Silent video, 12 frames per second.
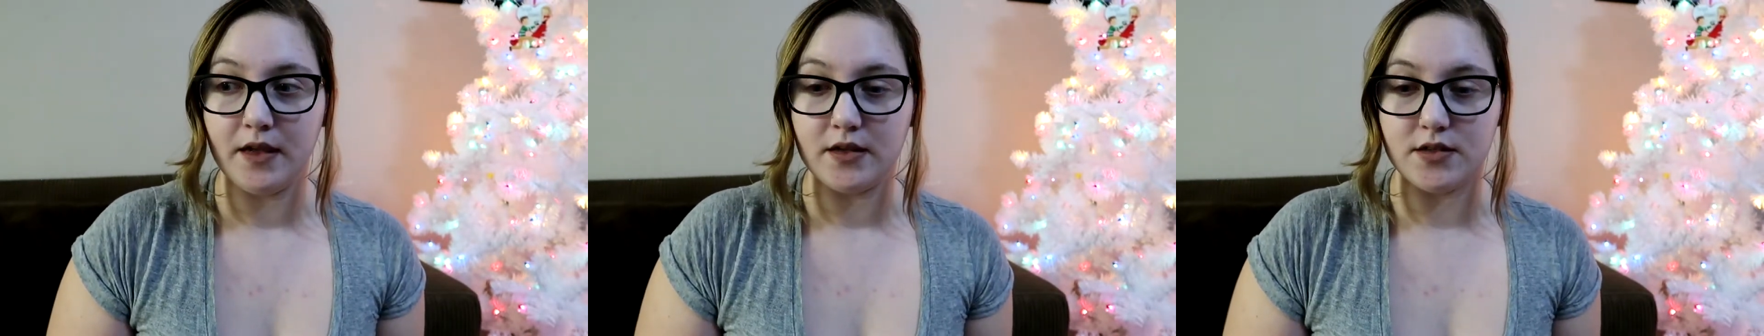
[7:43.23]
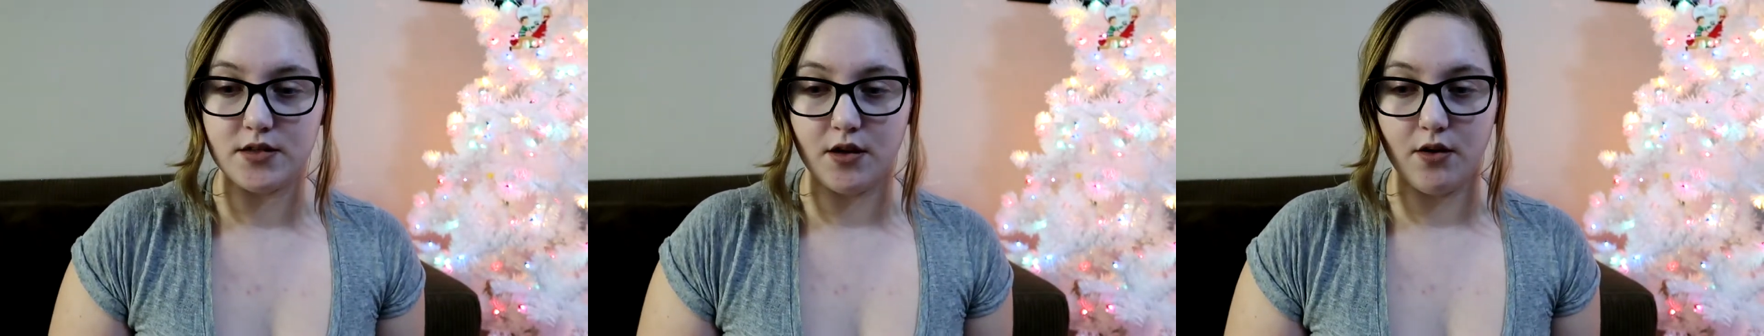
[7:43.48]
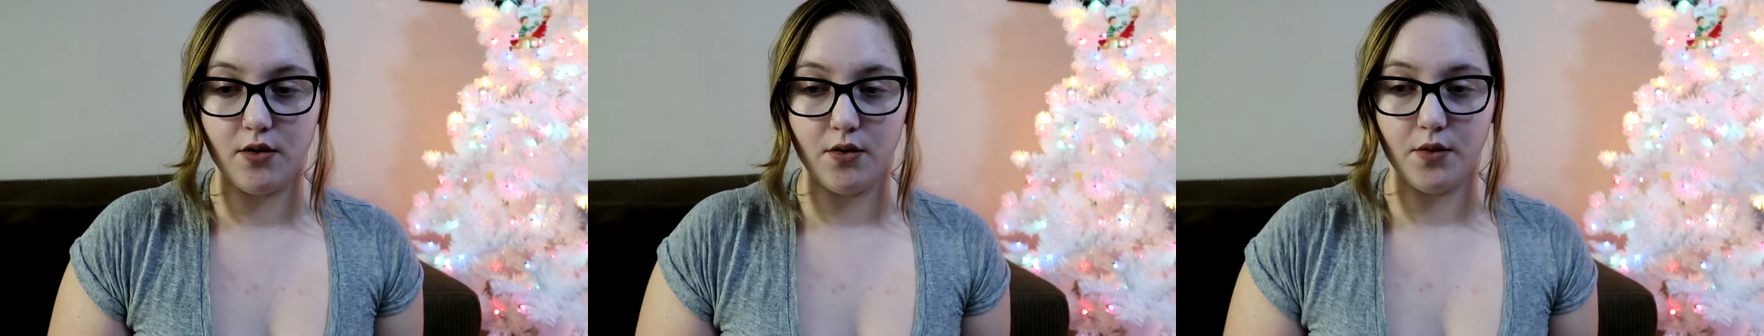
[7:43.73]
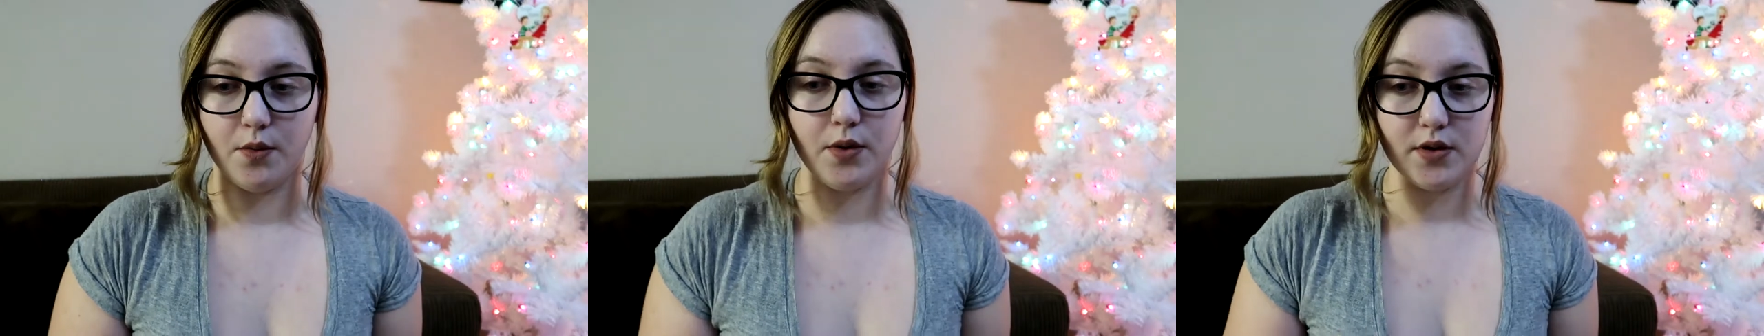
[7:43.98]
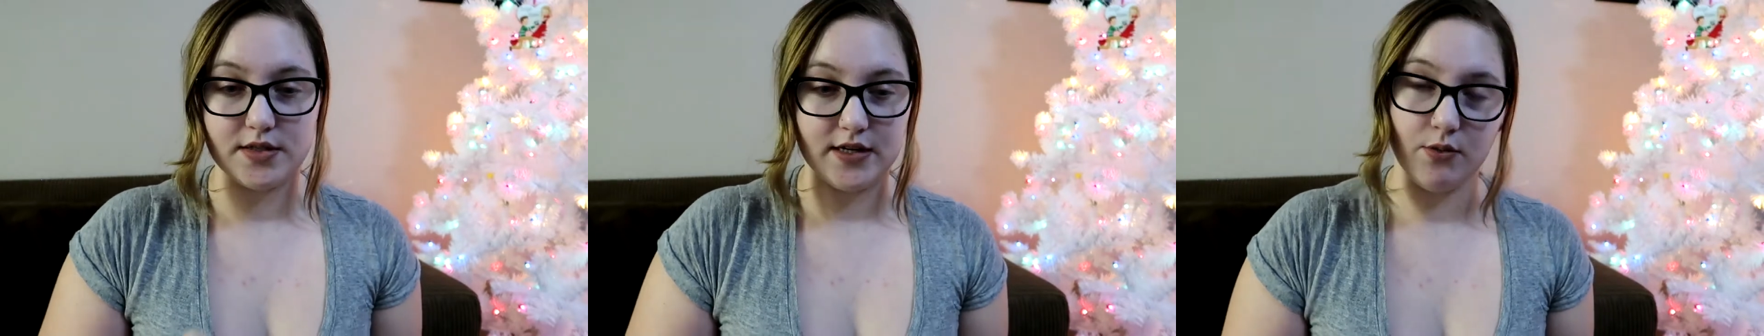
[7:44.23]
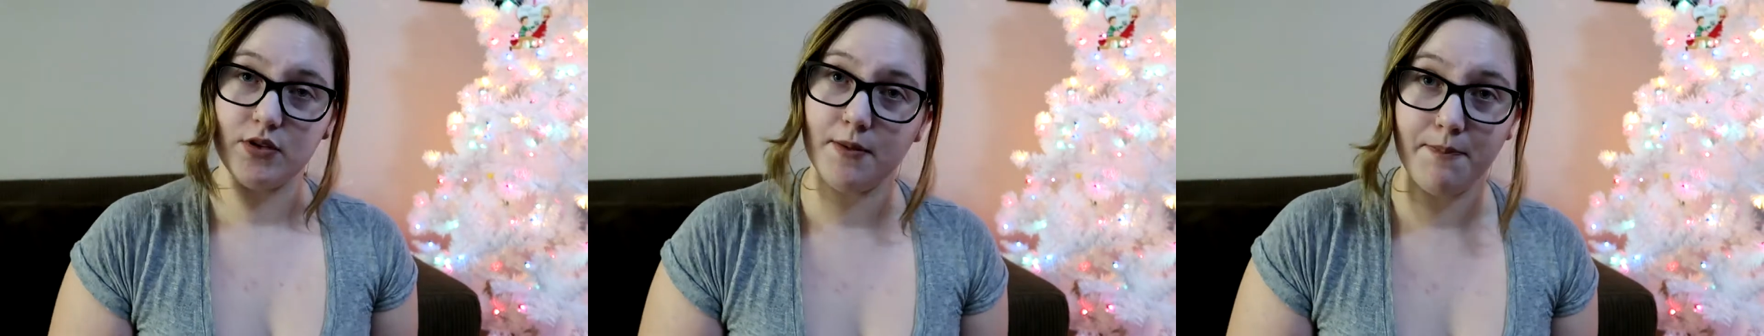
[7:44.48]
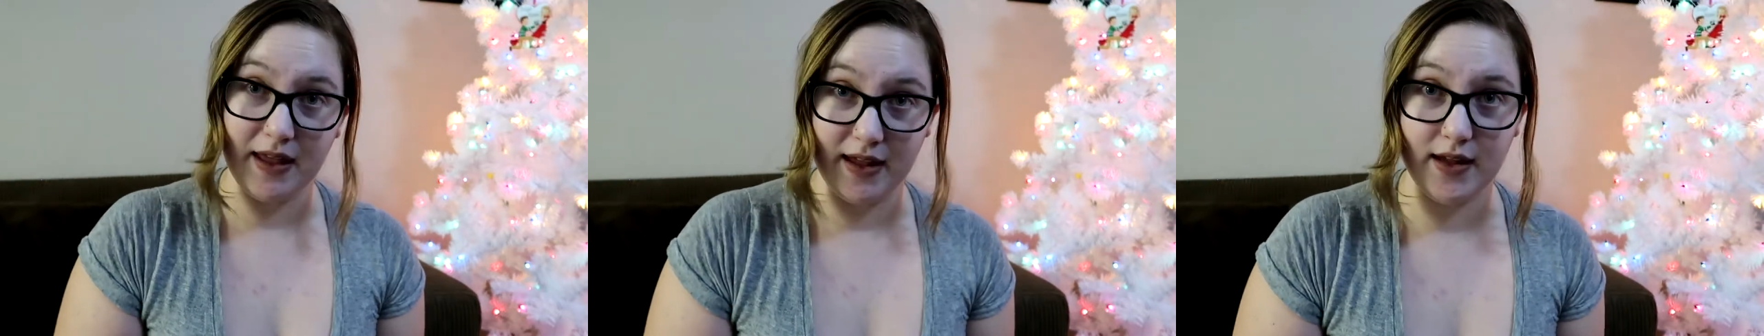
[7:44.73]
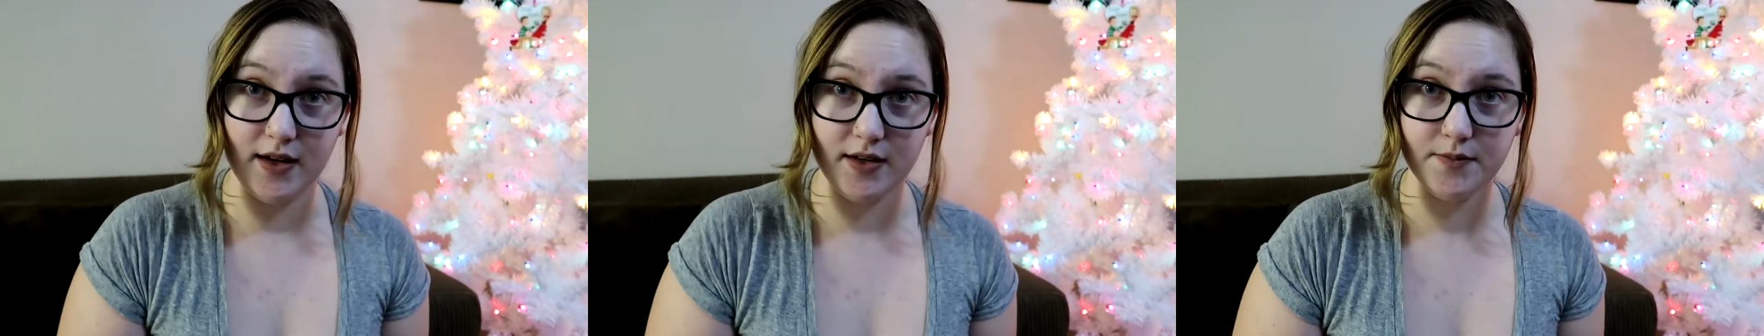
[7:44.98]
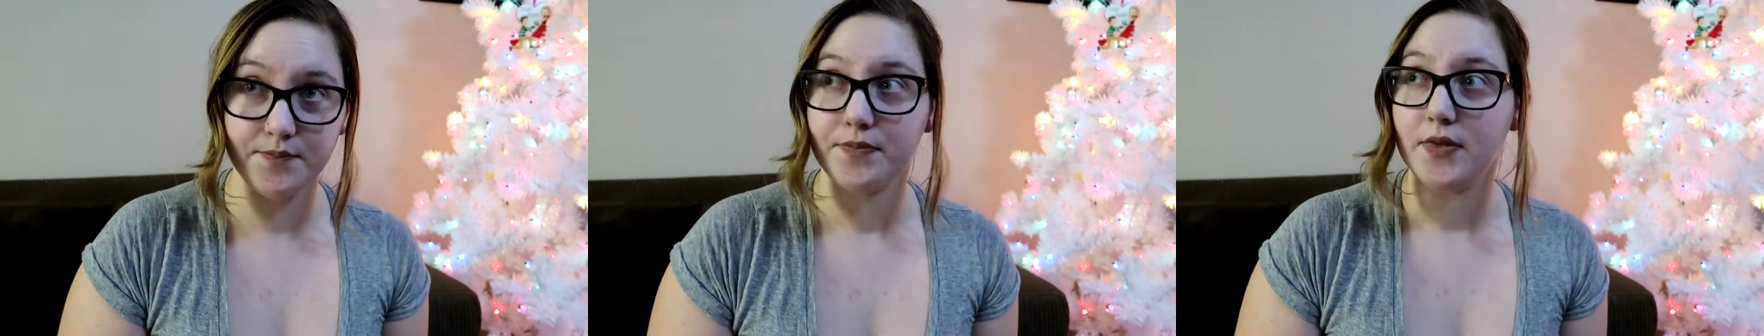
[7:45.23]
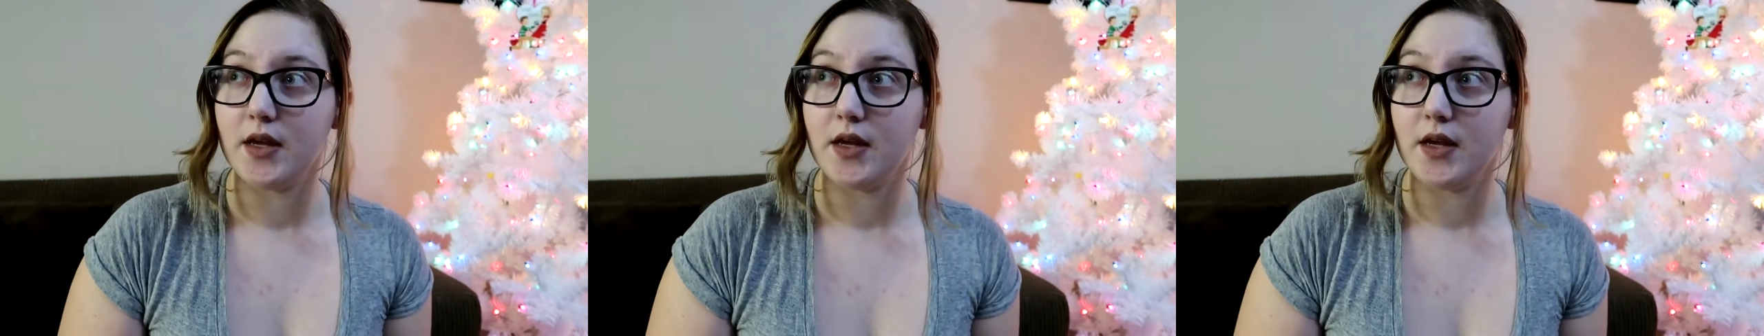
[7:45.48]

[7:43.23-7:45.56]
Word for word: so dealt with the pain.